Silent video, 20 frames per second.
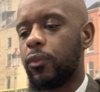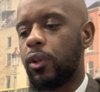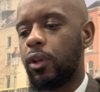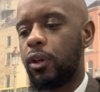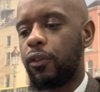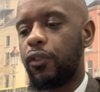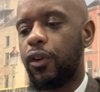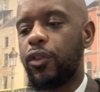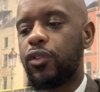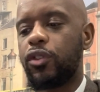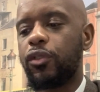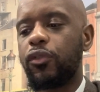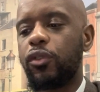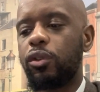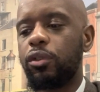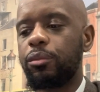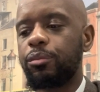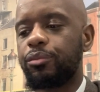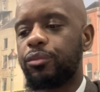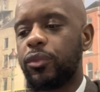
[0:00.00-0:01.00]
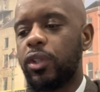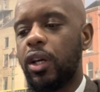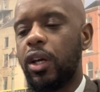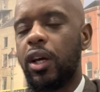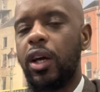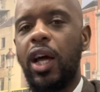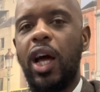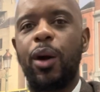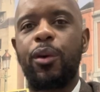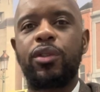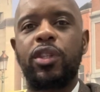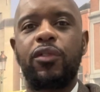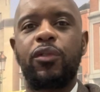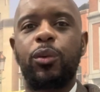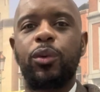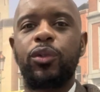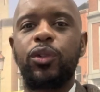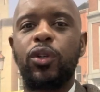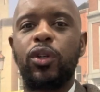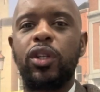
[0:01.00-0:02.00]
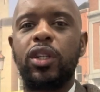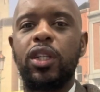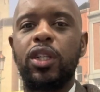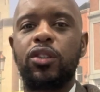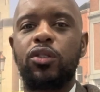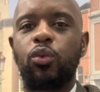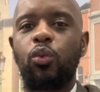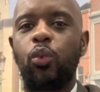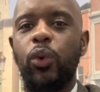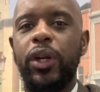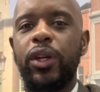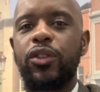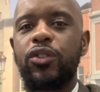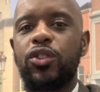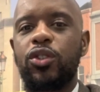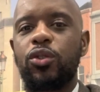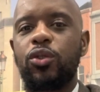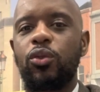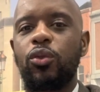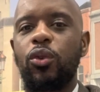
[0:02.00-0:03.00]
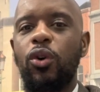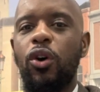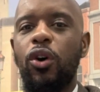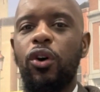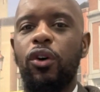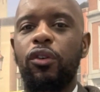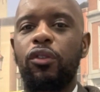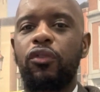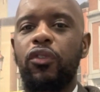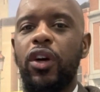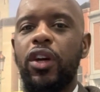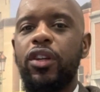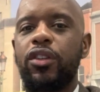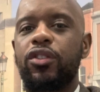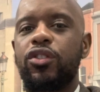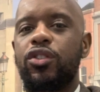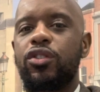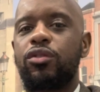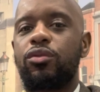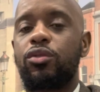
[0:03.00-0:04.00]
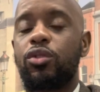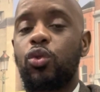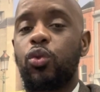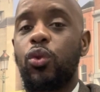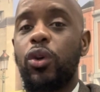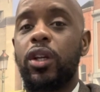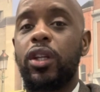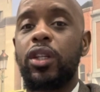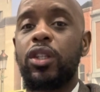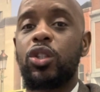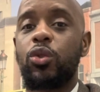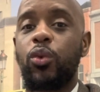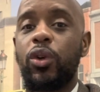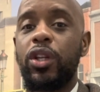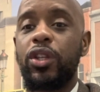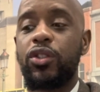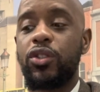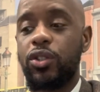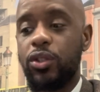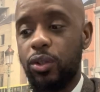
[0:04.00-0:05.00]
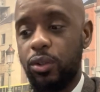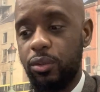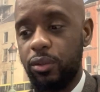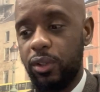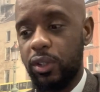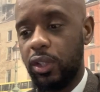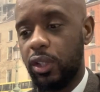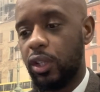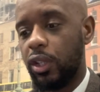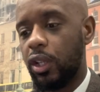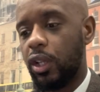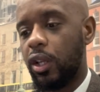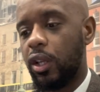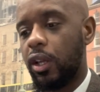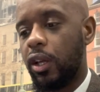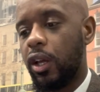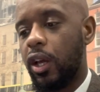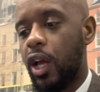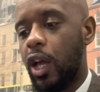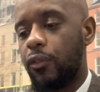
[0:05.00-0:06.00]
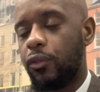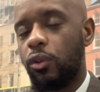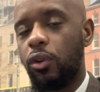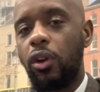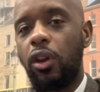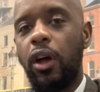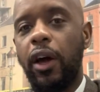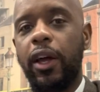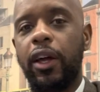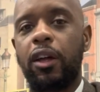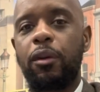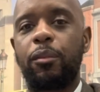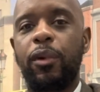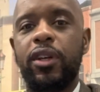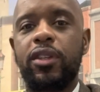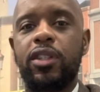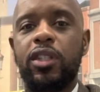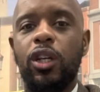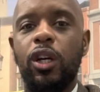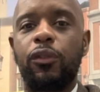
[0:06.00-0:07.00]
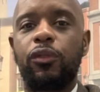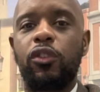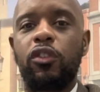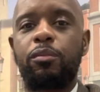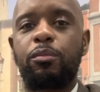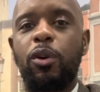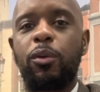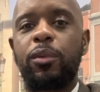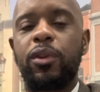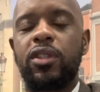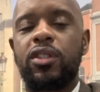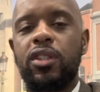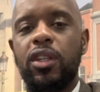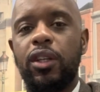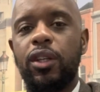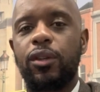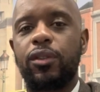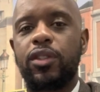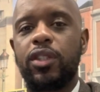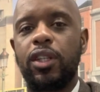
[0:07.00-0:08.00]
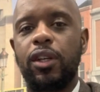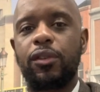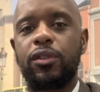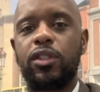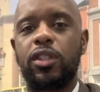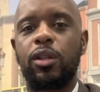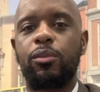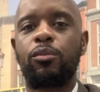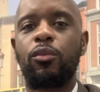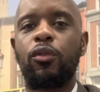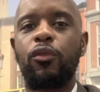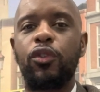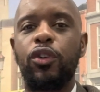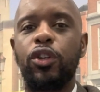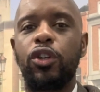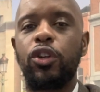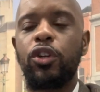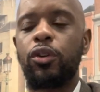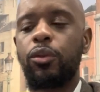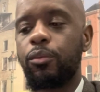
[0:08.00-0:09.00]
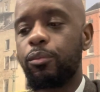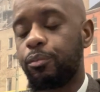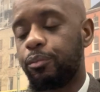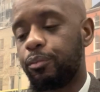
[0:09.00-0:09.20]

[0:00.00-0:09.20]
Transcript: First of all, how is everyone doing in this week 2 of 2022? If you're like myself, you've probably set yourself some renewable